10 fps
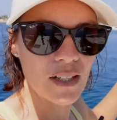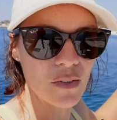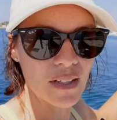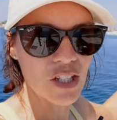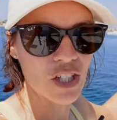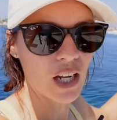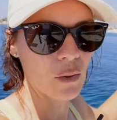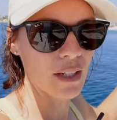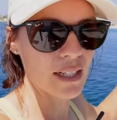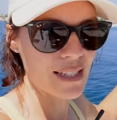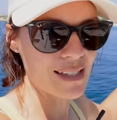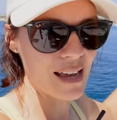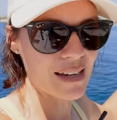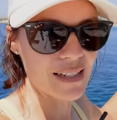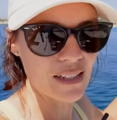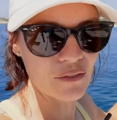so it gets shallower and sandier